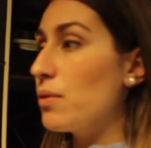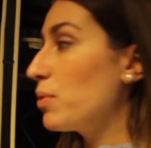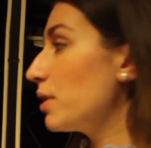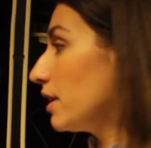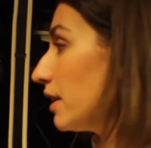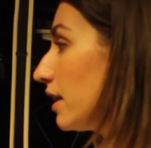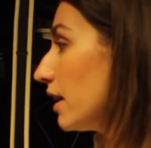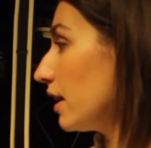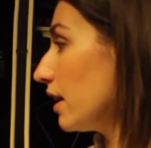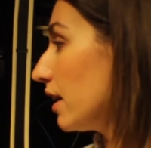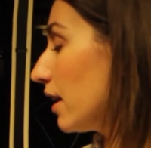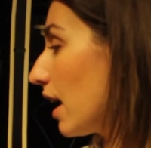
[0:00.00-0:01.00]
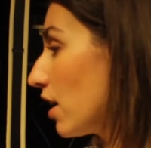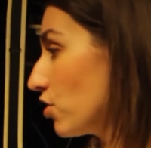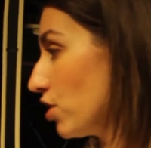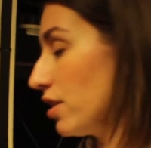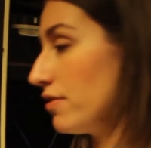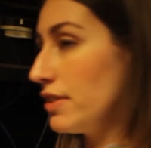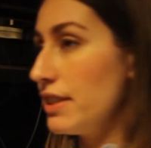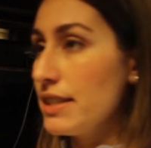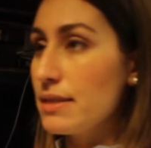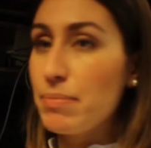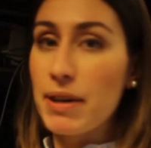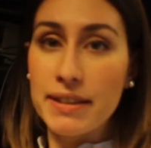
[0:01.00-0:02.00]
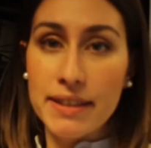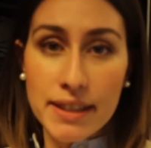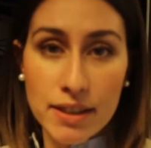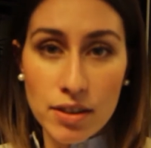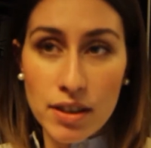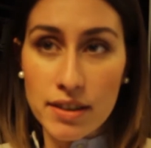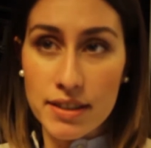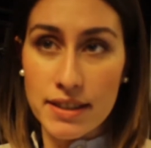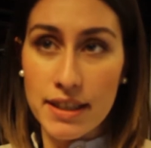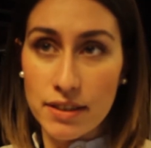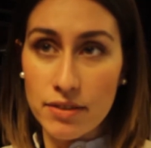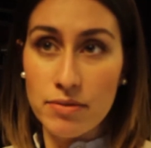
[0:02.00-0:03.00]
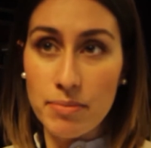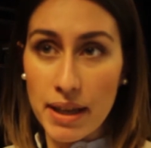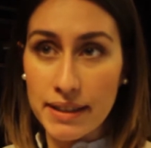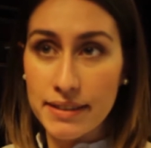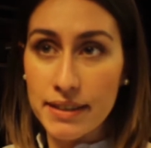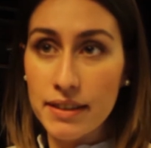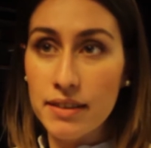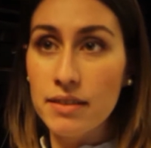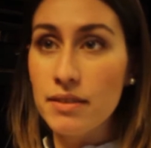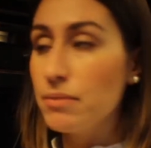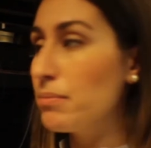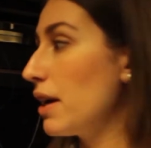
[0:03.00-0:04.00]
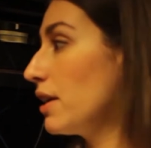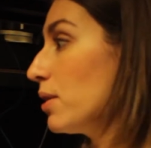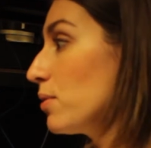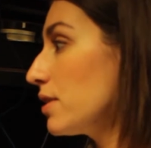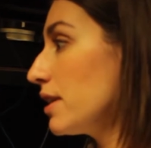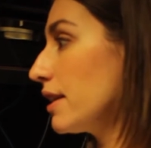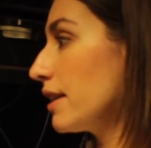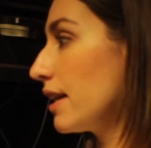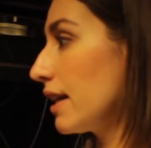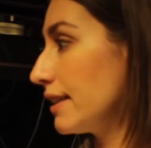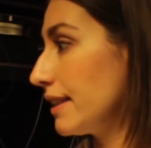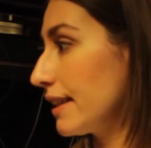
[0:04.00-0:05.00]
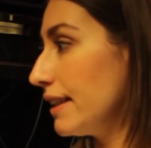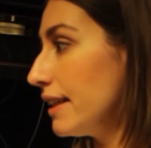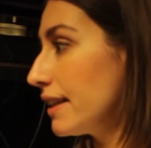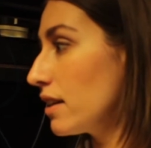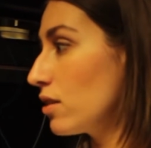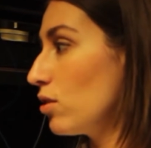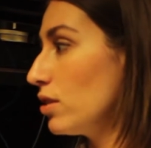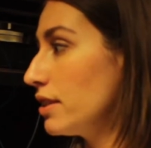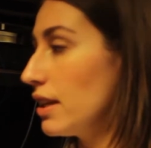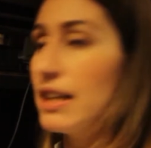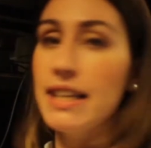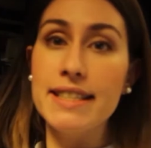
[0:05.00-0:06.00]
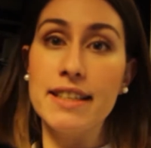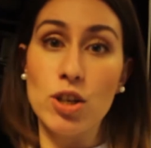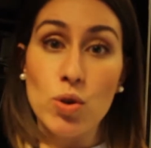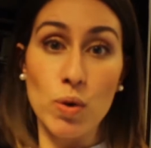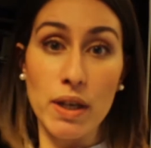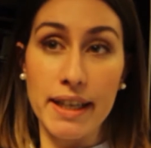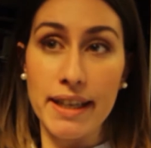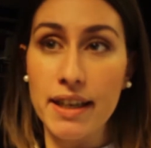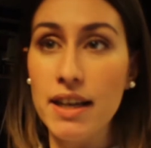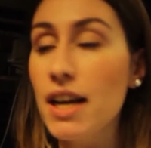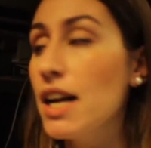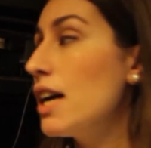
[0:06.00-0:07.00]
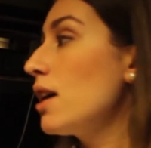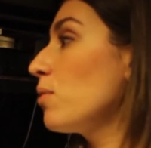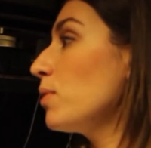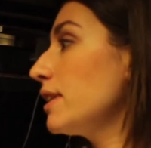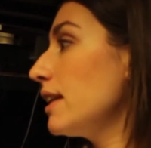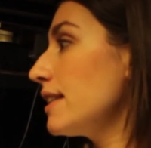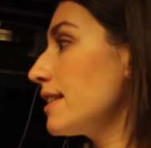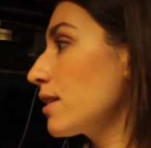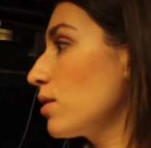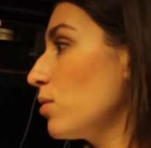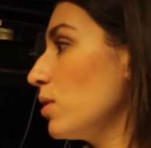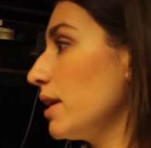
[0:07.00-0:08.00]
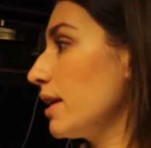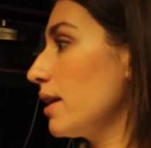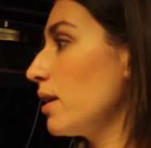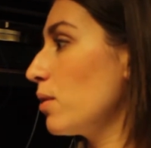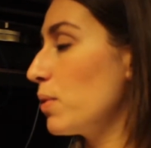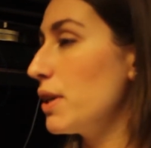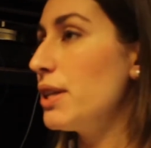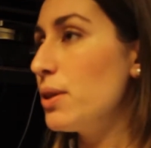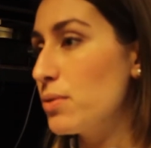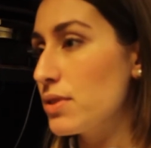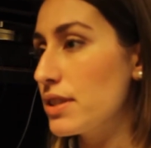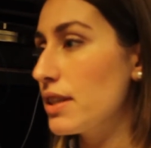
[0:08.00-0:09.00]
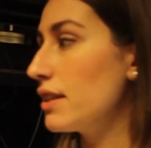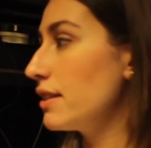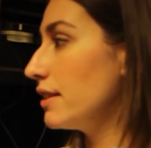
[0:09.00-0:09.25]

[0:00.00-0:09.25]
We achieve this particular state of matter by using a technique called laser cooling. With the laser cooling, we use the